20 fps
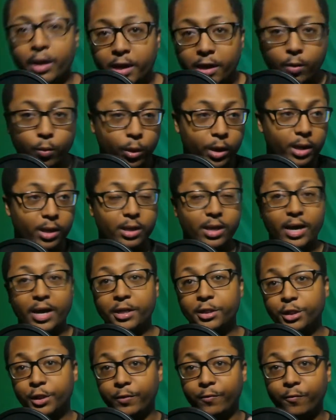Anyway,
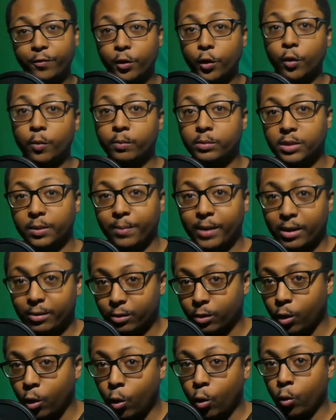Kaiji fumes about the
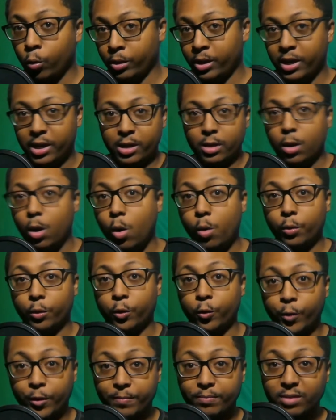whole getting called a
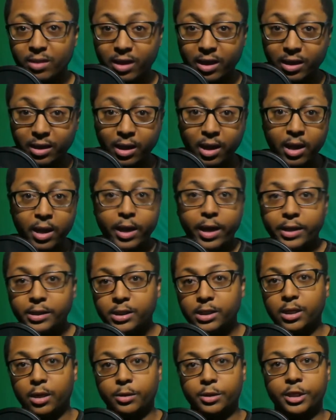creep thing and
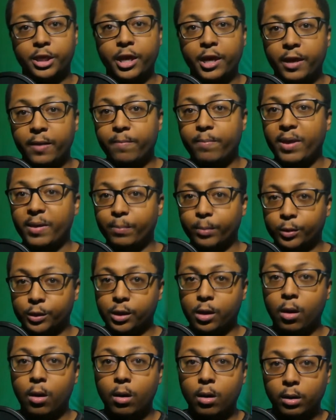starts kicking people's
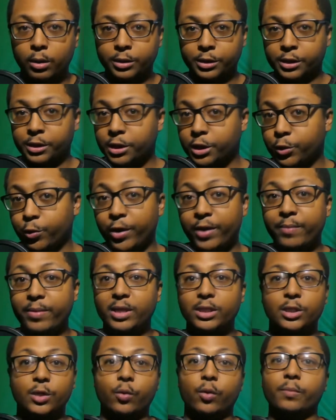cars and screaming to